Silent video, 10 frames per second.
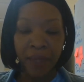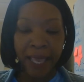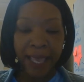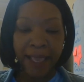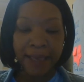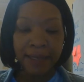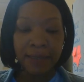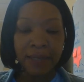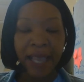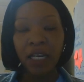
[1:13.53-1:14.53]

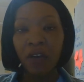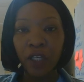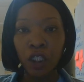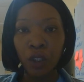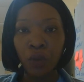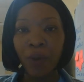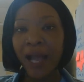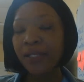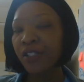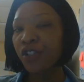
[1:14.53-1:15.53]
And Adolf Hitler
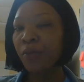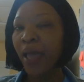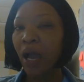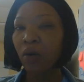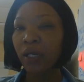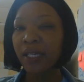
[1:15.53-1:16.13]
rises to power.